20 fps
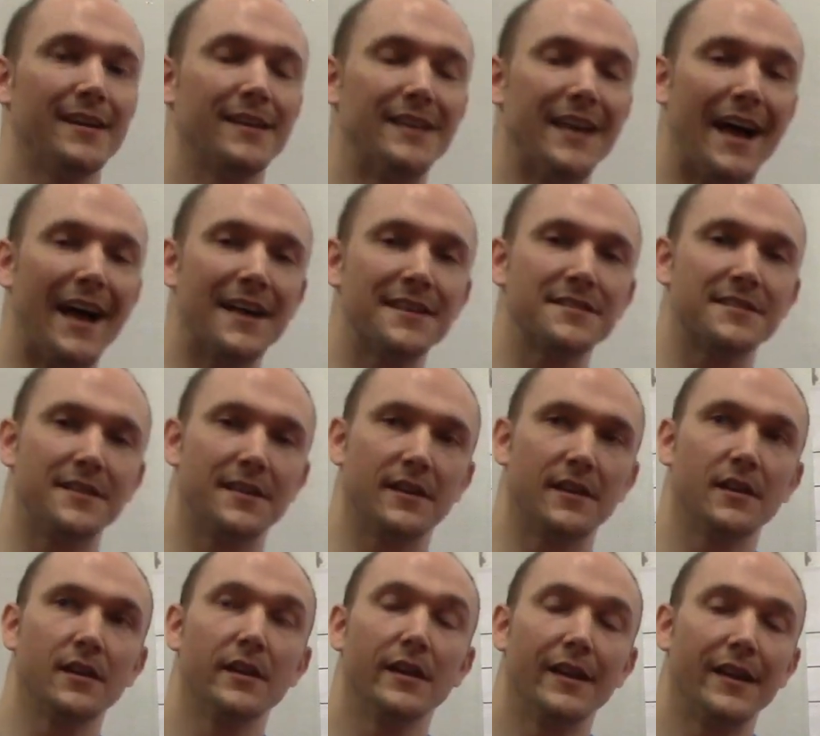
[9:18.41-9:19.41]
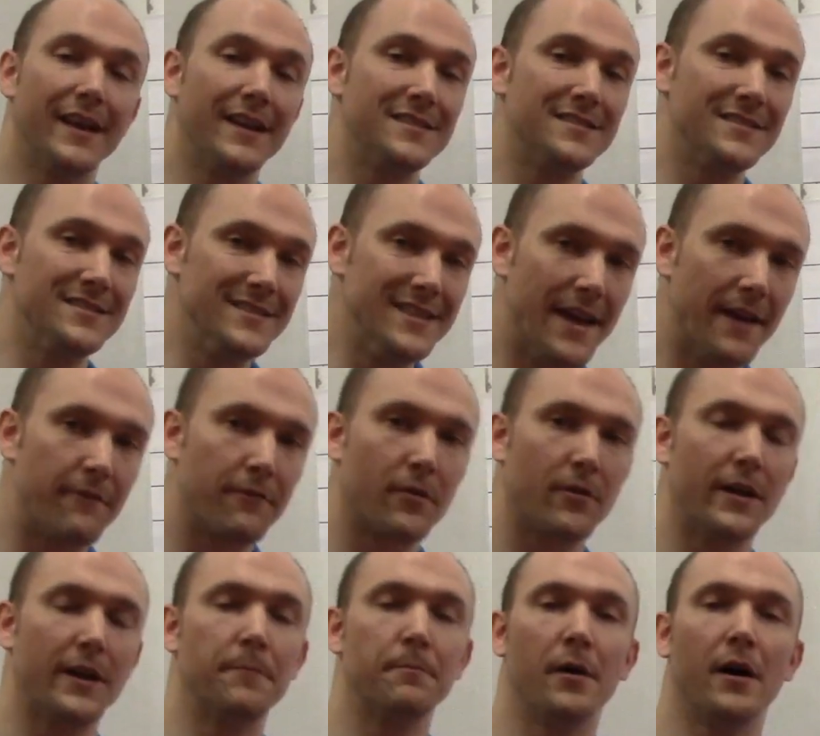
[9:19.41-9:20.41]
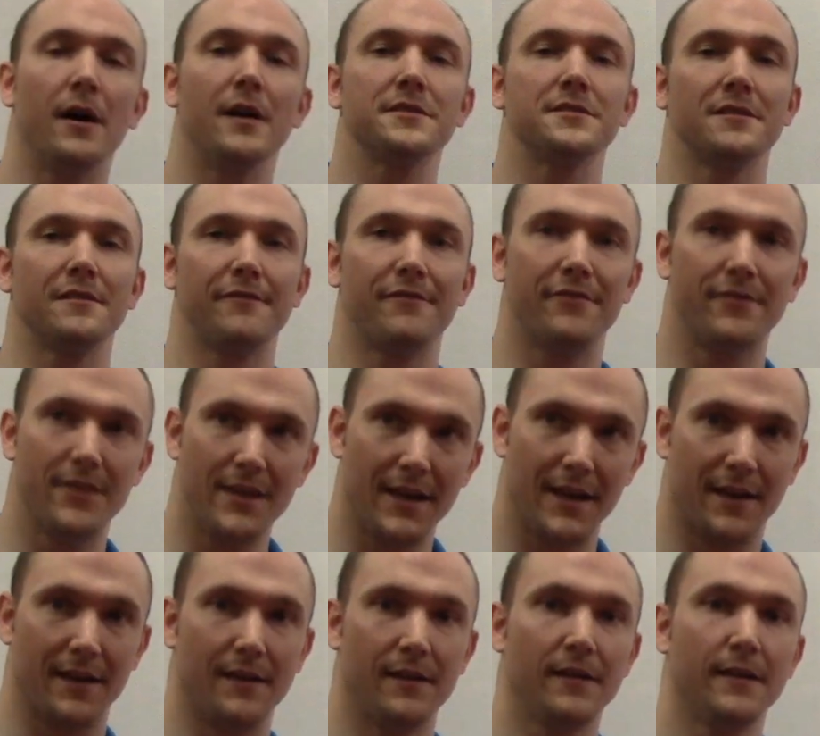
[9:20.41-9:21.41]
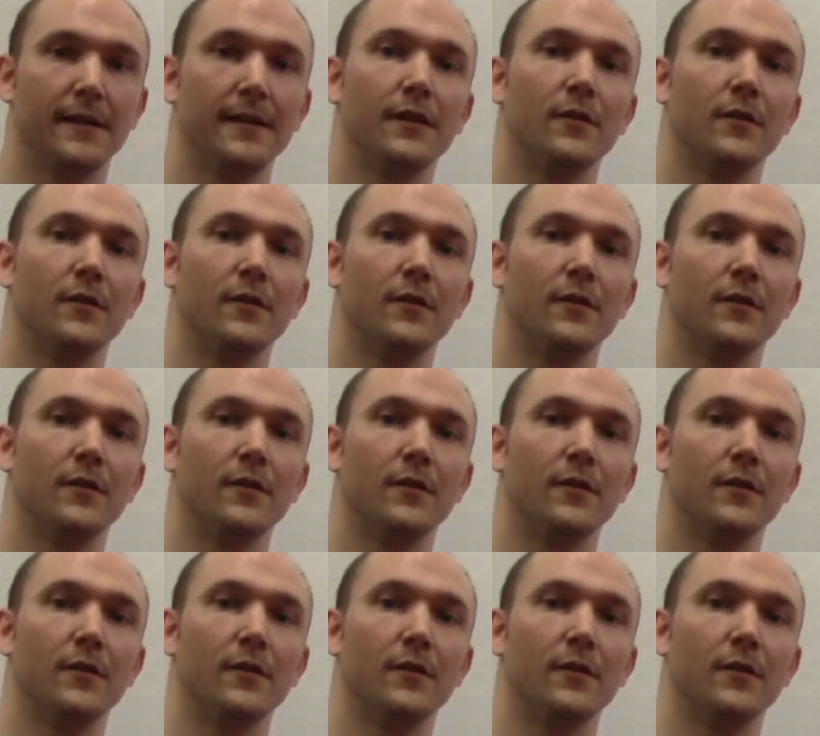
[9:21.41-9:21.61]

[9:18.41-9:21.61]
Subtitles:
Casting is never a positive thing.